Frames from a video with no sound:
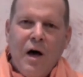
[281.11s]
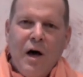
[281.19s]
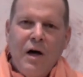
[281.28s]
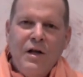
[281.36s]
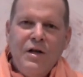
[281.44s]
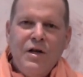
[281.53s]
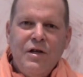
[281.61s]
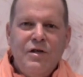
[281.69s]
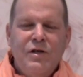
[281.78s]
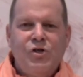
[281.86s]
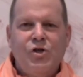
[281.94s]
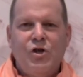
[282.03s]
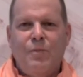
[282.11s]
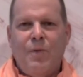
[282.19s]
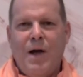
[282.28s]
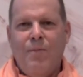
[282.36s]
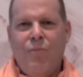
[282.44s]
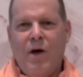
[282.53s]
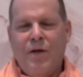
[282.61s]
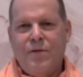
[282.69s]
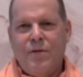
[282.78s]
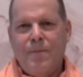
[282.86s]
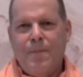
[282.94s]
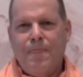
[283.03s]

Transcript: unconditioned by breath,